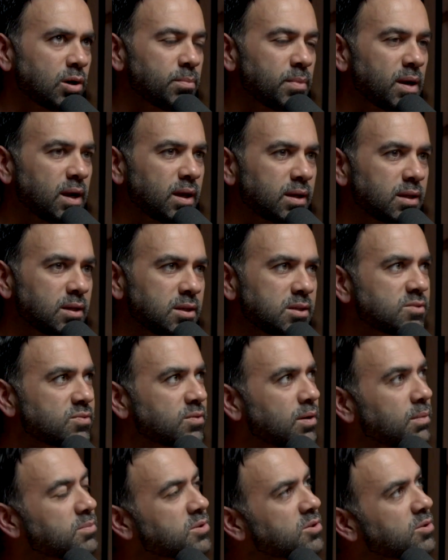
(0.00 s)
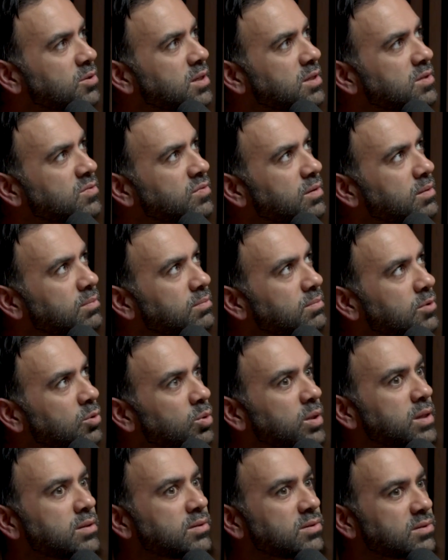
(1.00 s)
American, he's from, so hmm. he's from
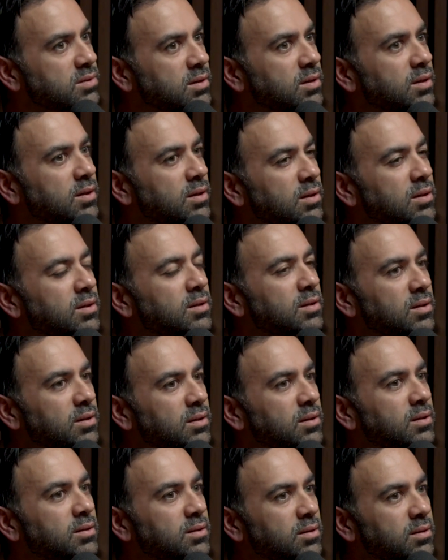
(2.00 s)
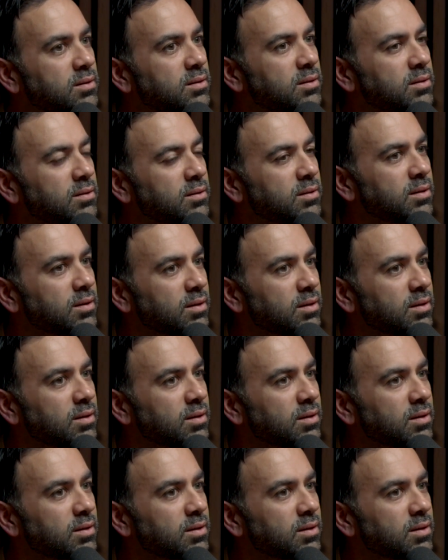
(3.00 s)
Queens. From New York?